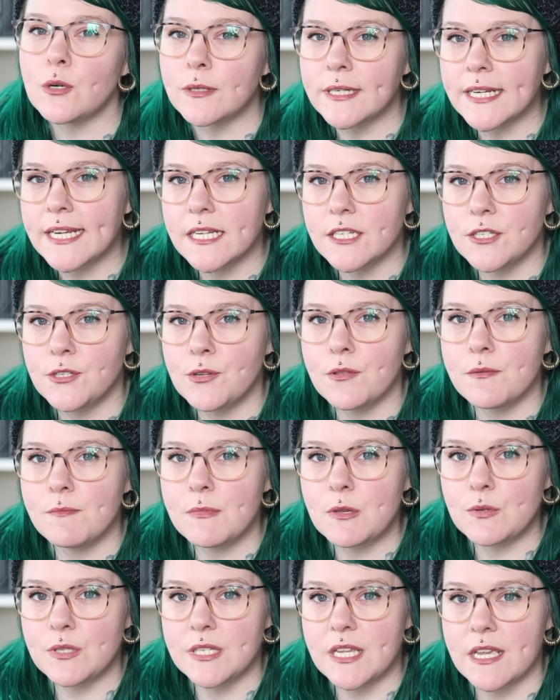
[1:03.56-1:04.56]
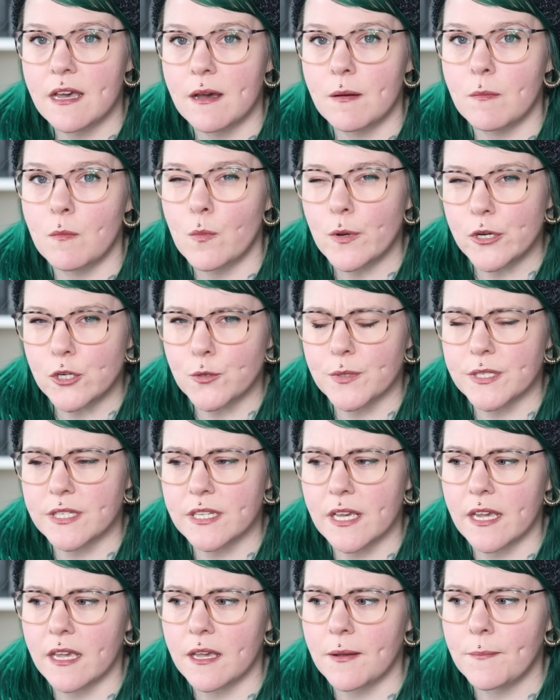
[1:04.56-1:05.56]
donated to the museum, which was
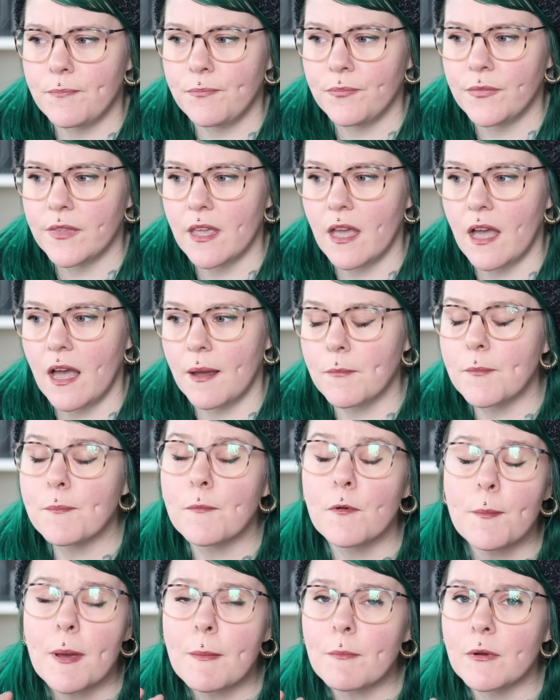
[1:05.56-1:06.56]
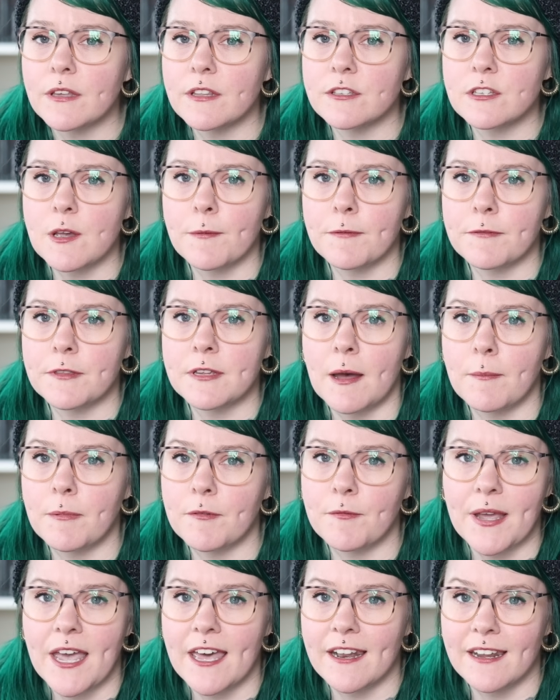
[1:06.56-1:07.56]
like, I'm remembering this off the top
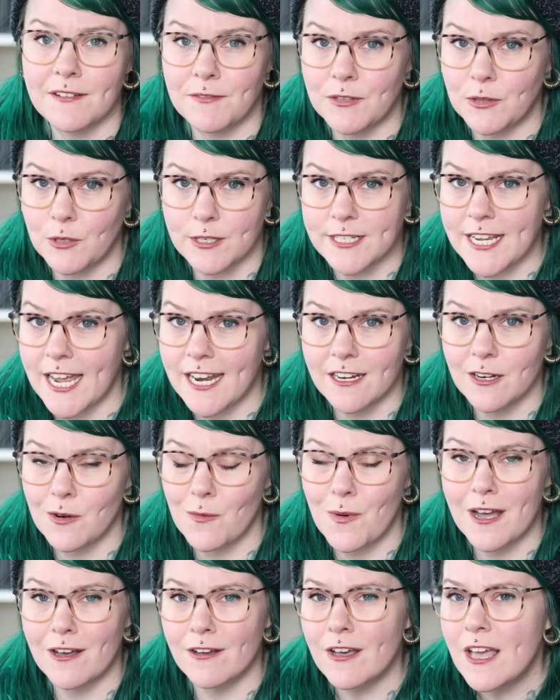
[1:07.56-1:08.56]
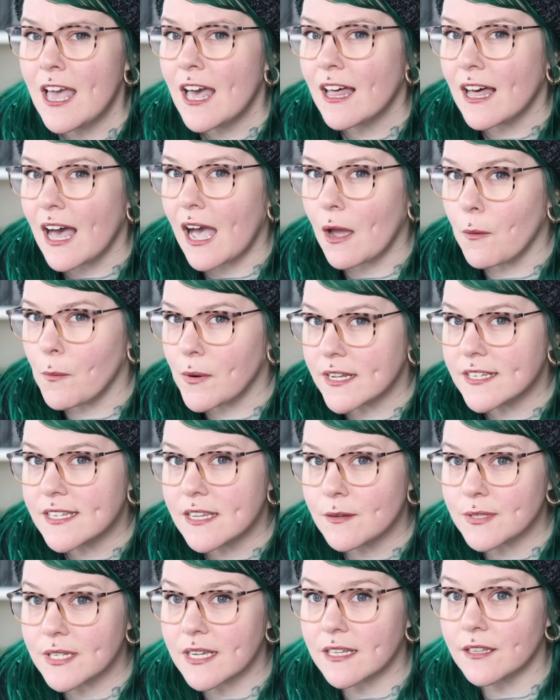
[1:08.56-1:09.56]
of my head. I haven't looked at it in a while. I want to
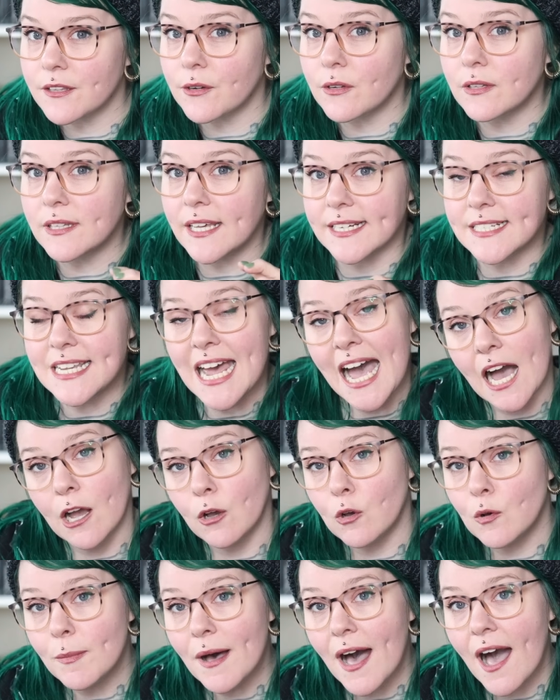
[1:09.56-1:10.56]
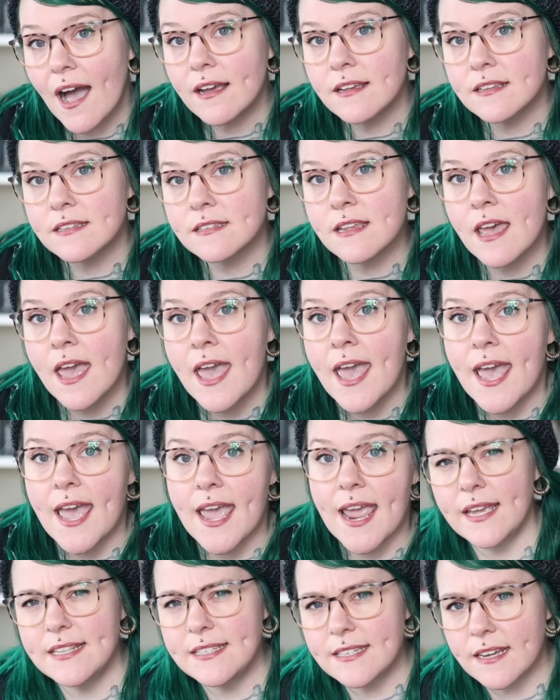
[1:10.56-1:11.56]
say it was like a little like tackle box.
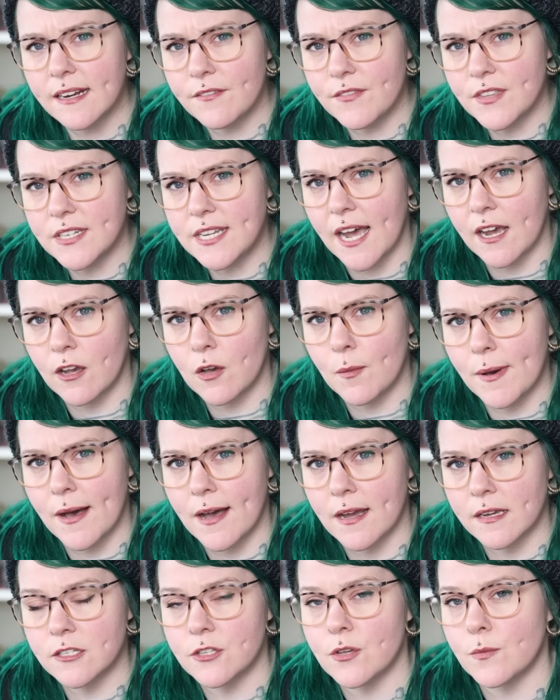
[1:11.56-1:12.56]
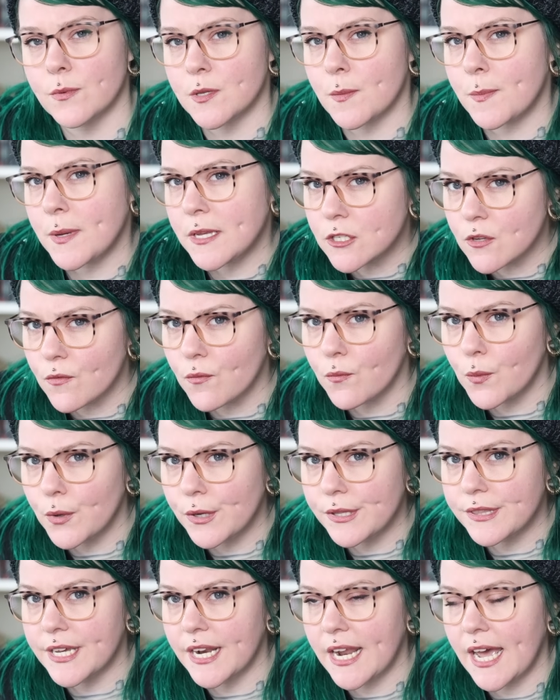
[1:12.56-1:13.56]
Inside of the tackle box, there was a piece of
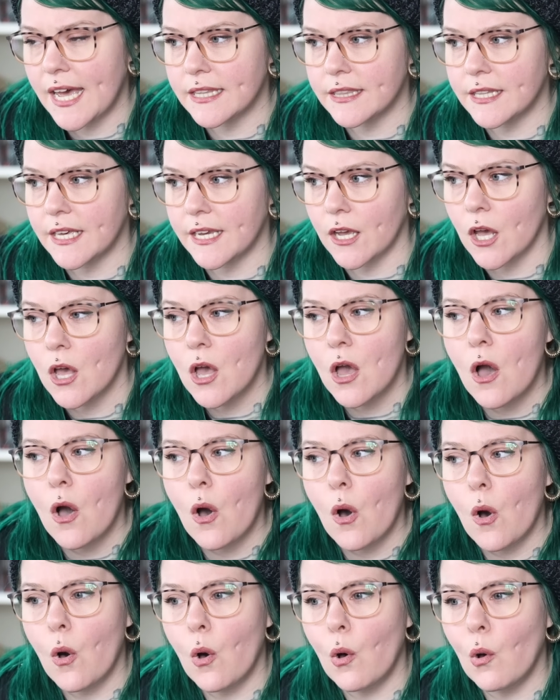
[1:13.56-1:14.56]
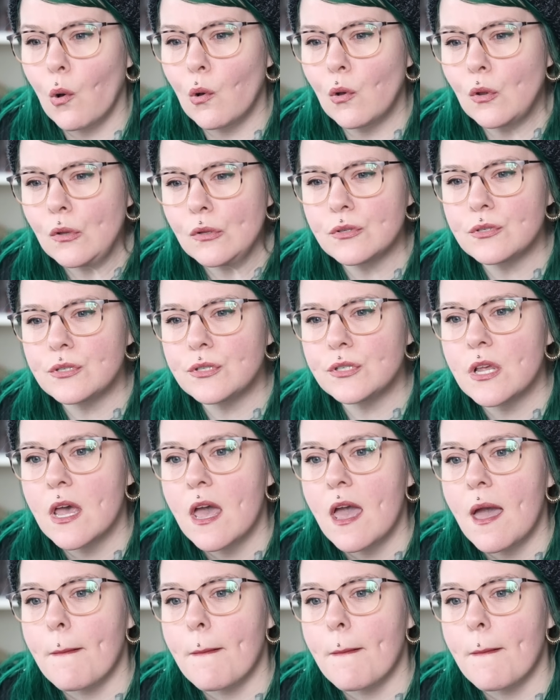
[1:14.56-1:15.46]
wood that had like holes